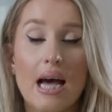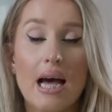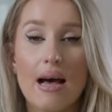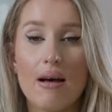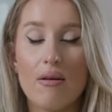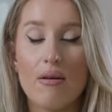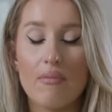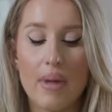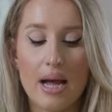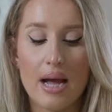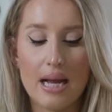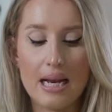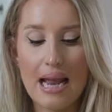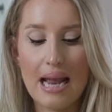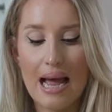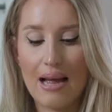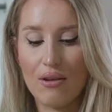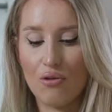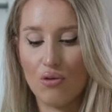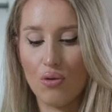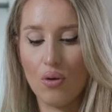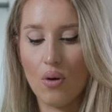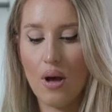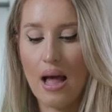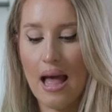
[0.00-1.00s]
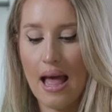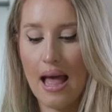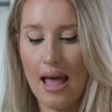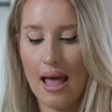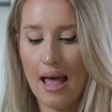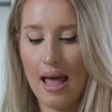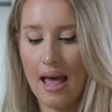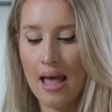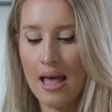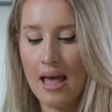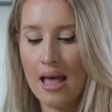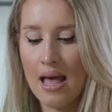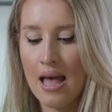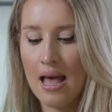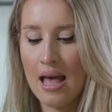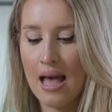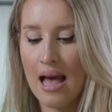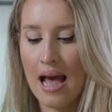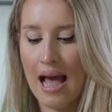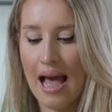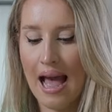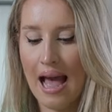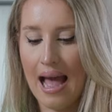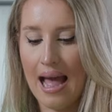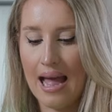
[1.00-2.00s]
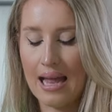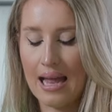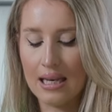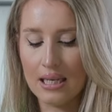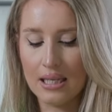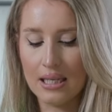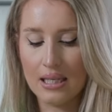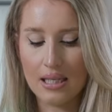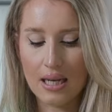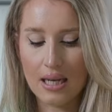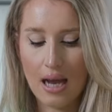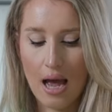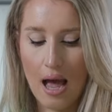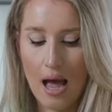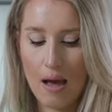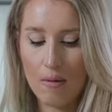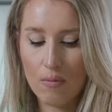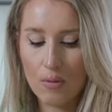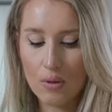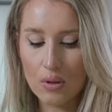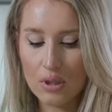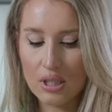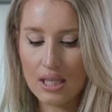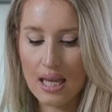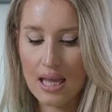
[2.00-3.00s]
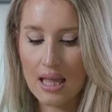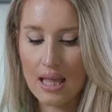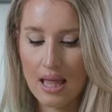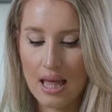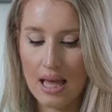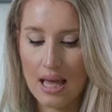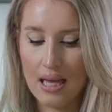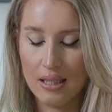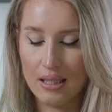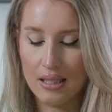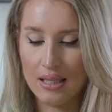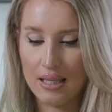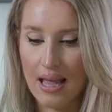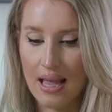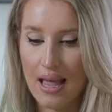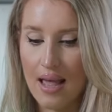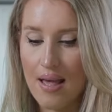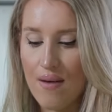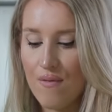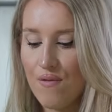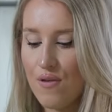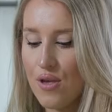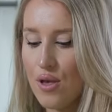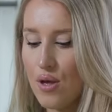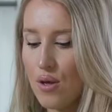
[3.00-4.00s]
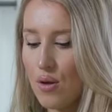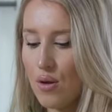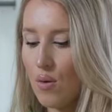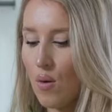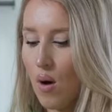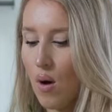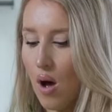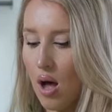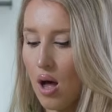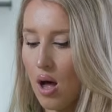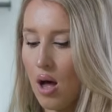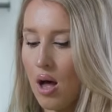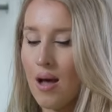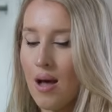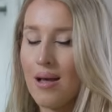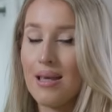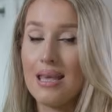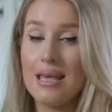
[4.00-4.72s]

out my natural your hair. And I will say this, if you are